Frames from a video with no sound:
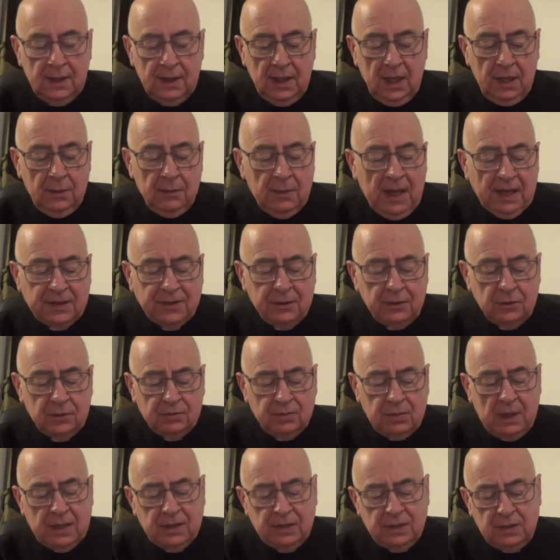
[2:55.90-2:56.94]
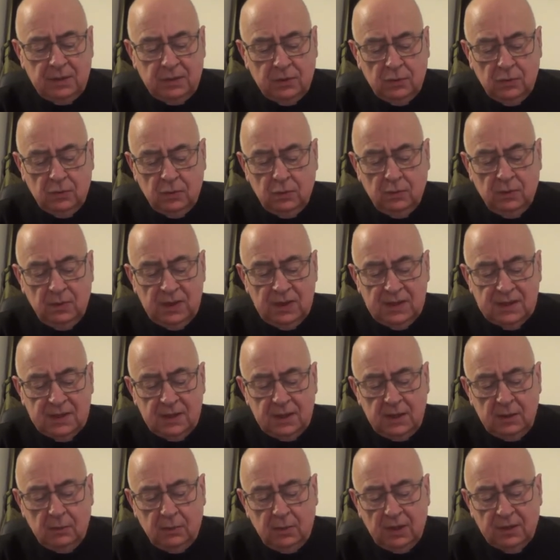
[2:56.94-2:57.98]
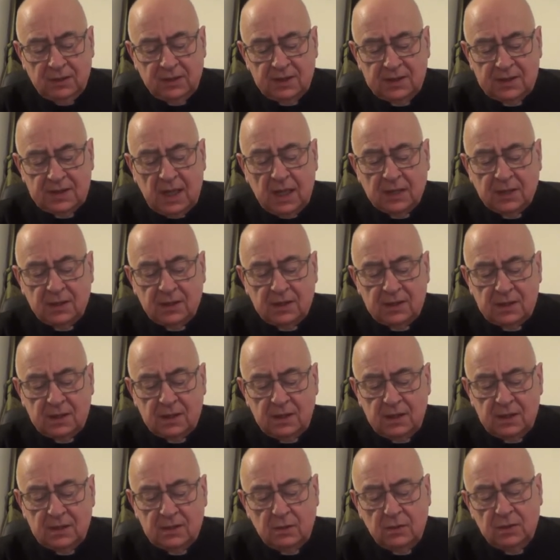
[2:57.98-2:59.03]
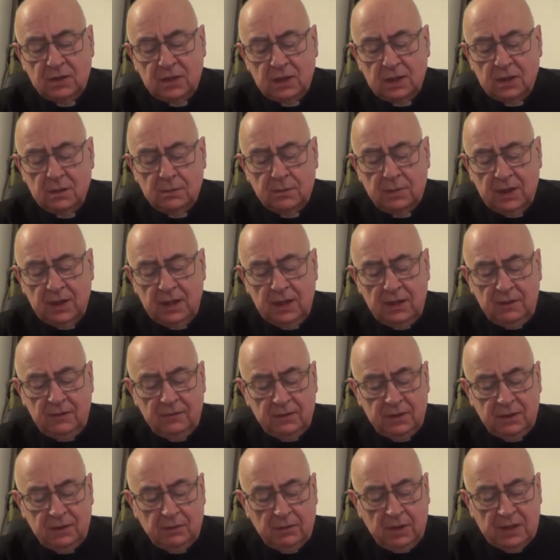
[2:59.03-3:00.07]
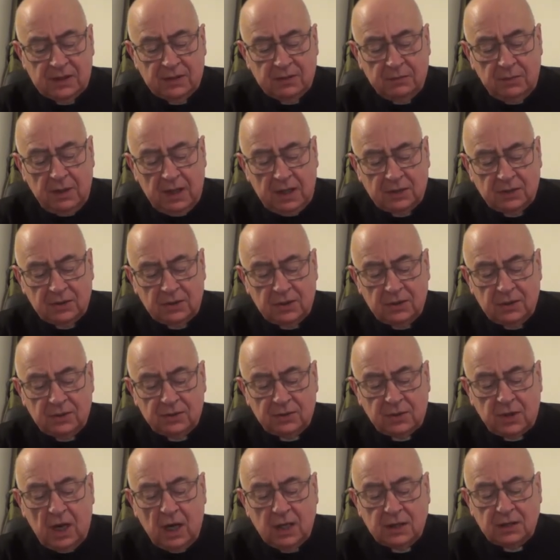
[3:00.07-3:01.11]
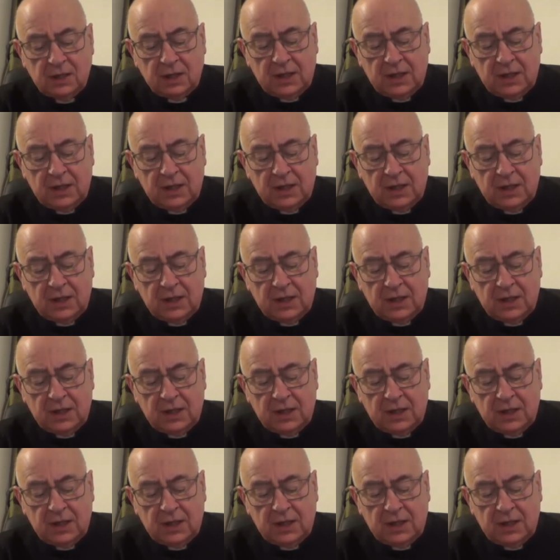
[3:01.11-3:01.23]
In Matthew twenty-two, we see where the Sadducees, who didn't believe in the resurrection, tried